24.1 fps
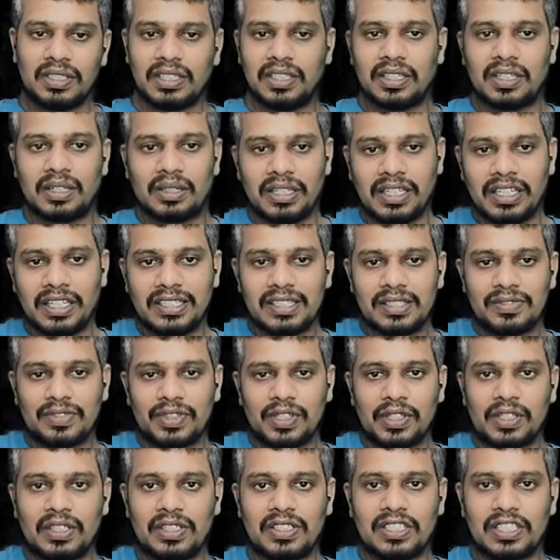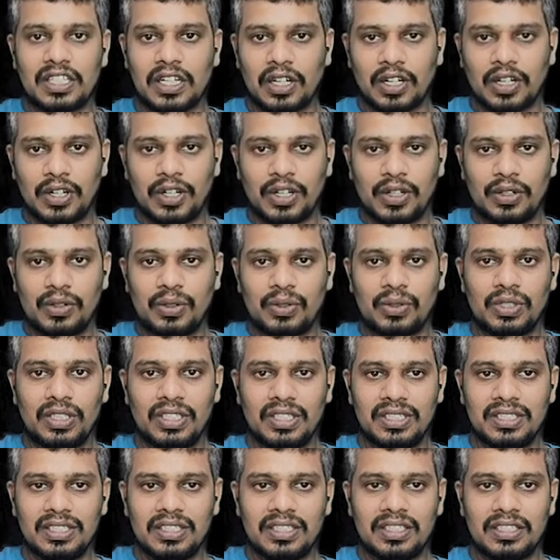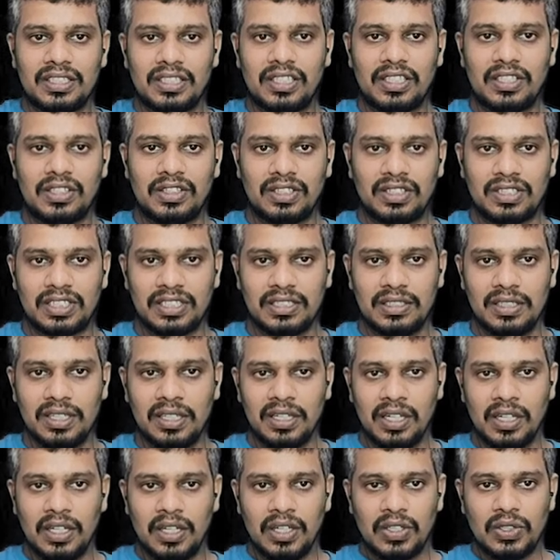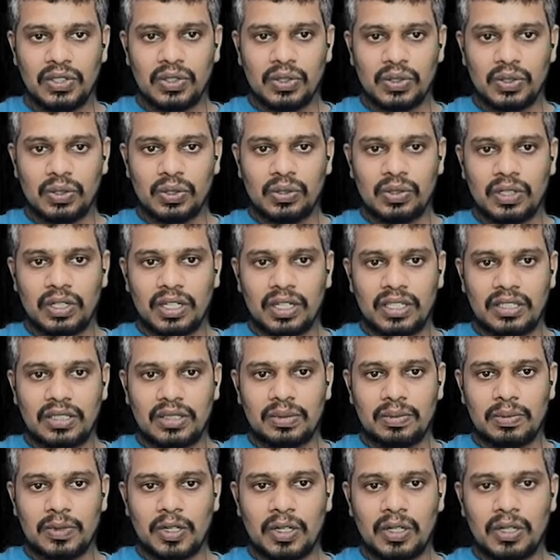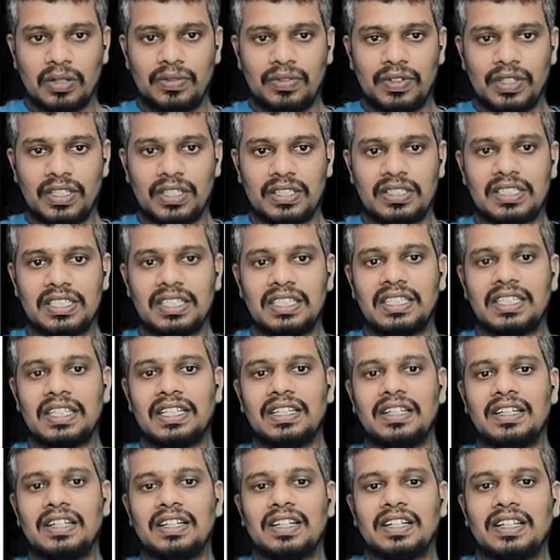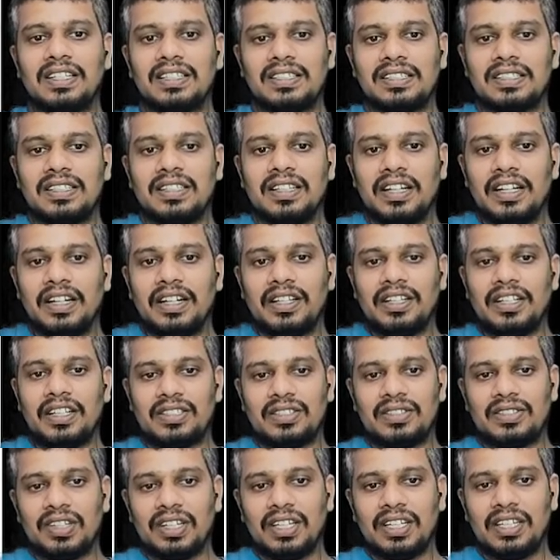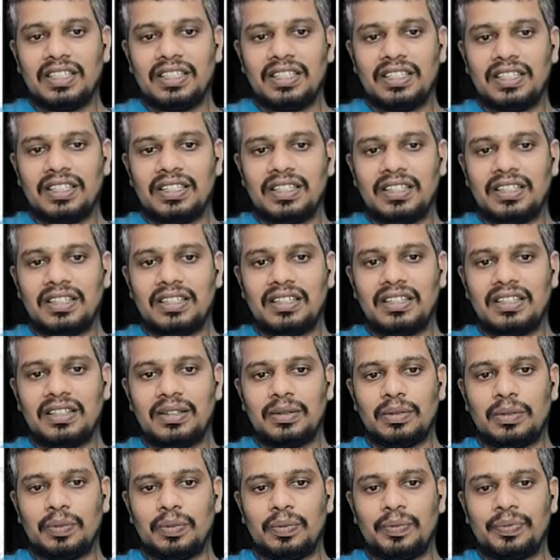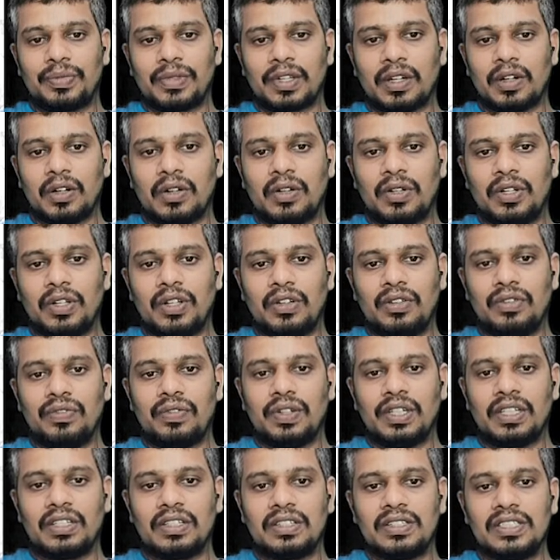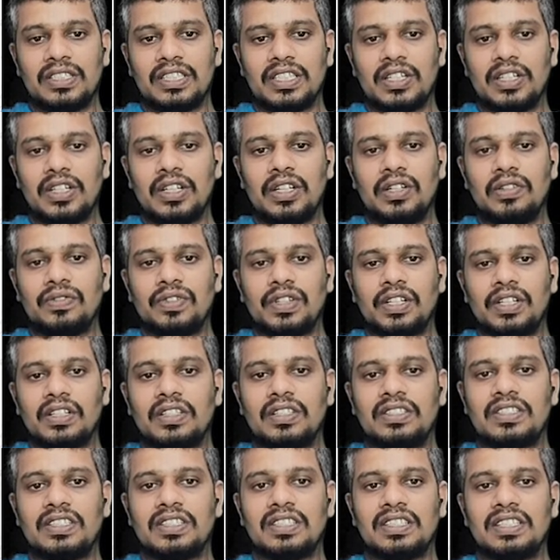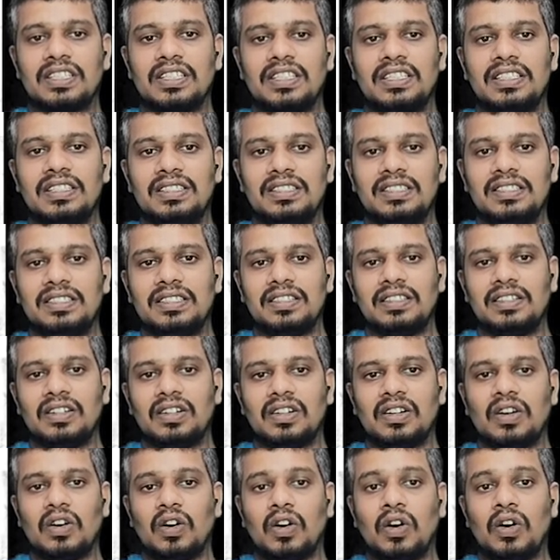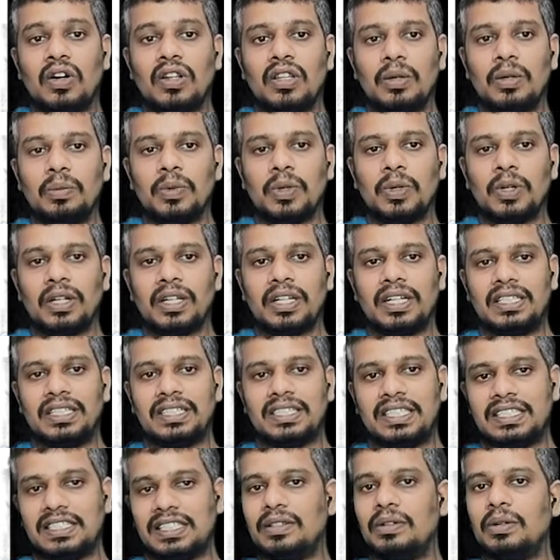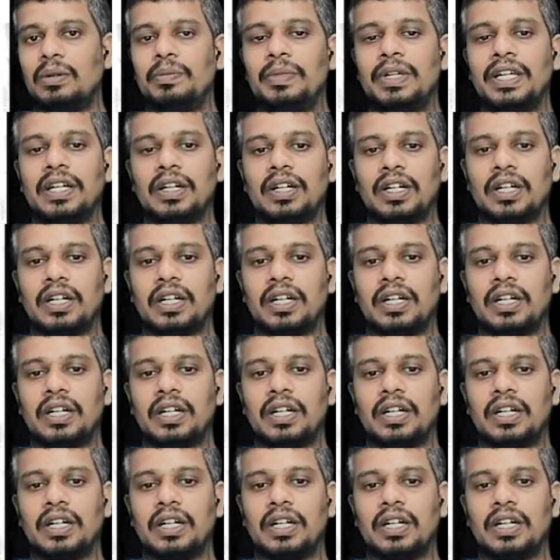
at less frequency according to this equation. So at small frequency it can occur. That's why the audio frequency, radio frequency range, all the polarization will be